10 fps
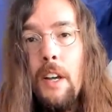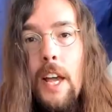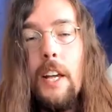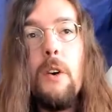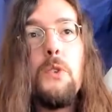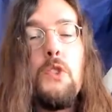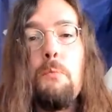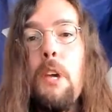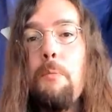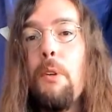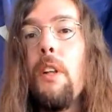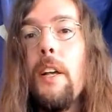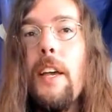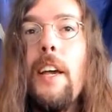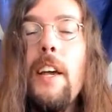It goes to people, like,
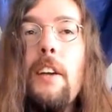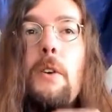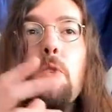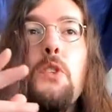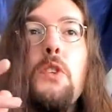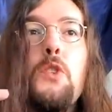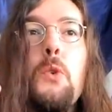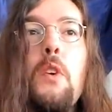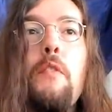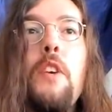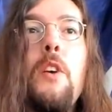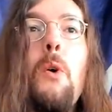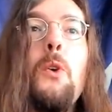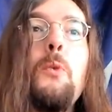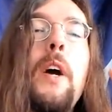it goes to the sort of the
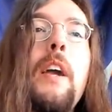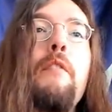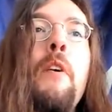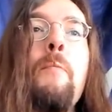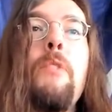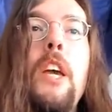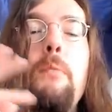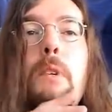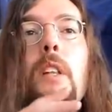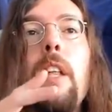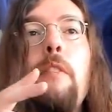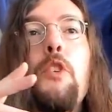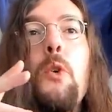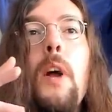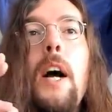old wave hippie left
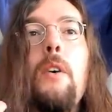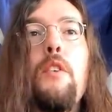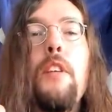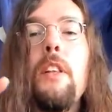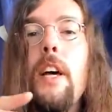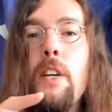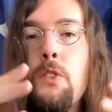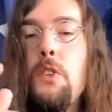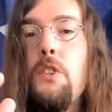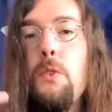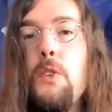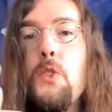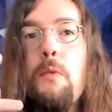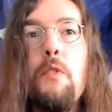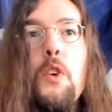crowd that likes to do the
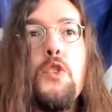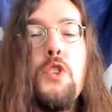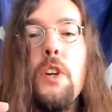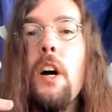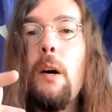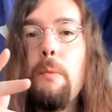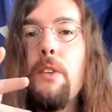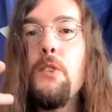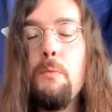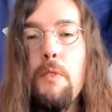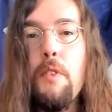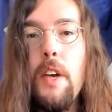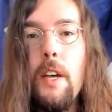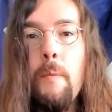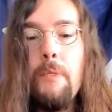subversion communism
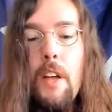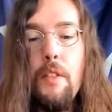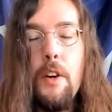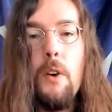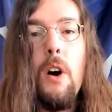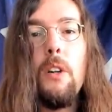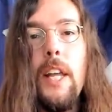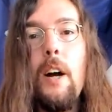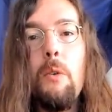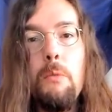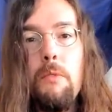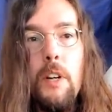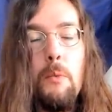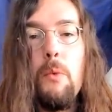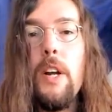thing, that are all now,
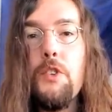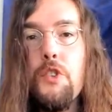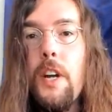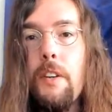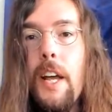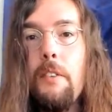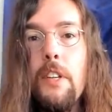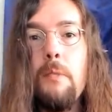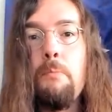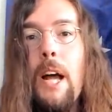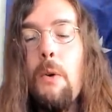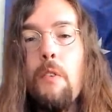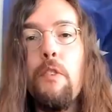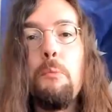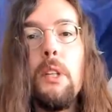they're rich and, and in
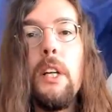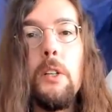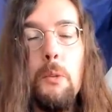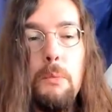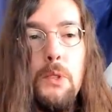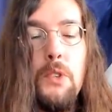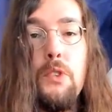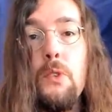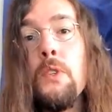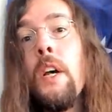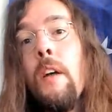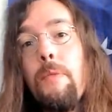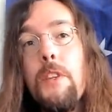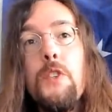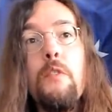powerful political positions.
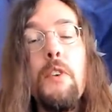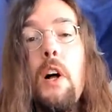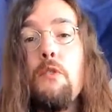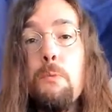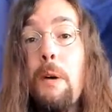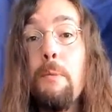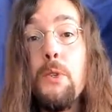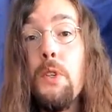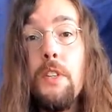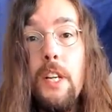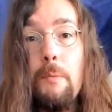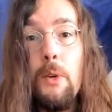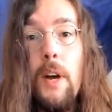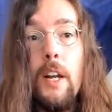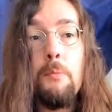This involves members of the
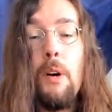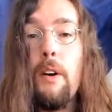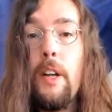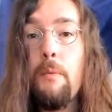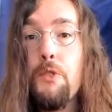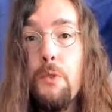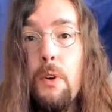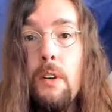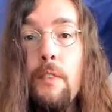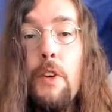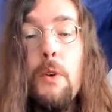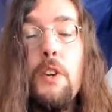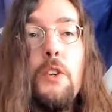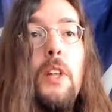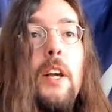Democratic Party, I'm sure. If you were to
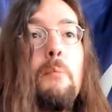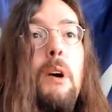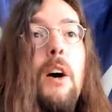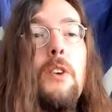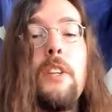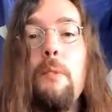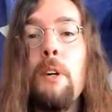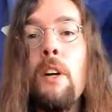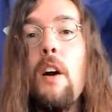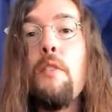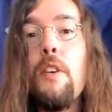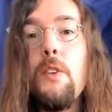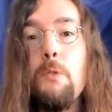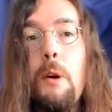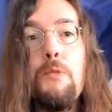do like a modern-day
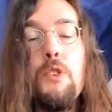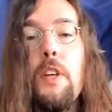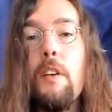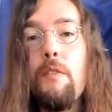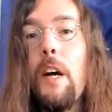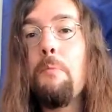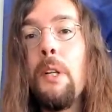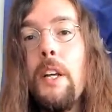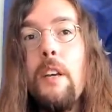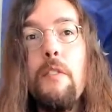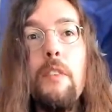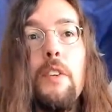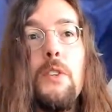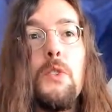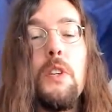McCarthyism, I'm sure they could find plenty of
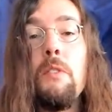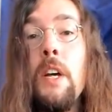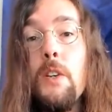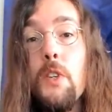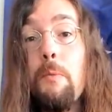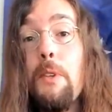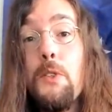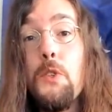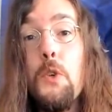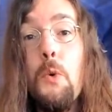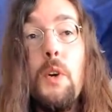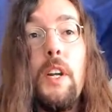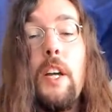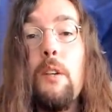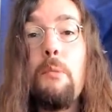evidence that some of this is
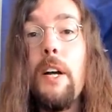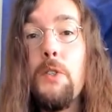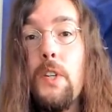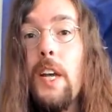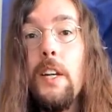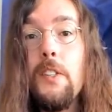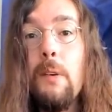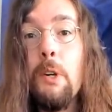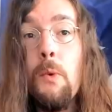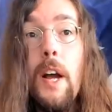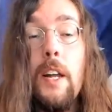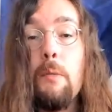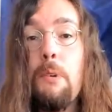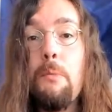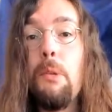coordinated by standing Democratic
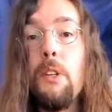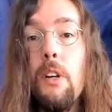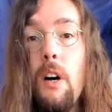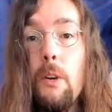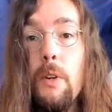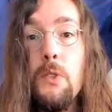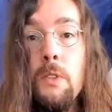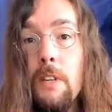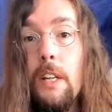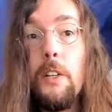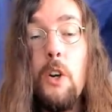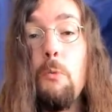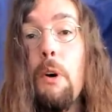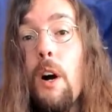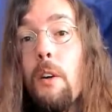people in Congress. Ilhan
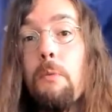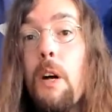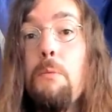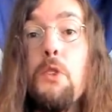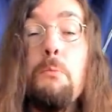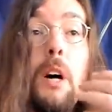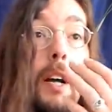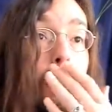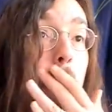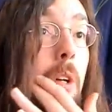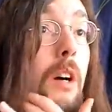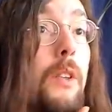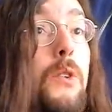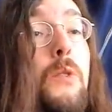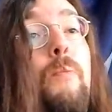Omar comes to mind, among others.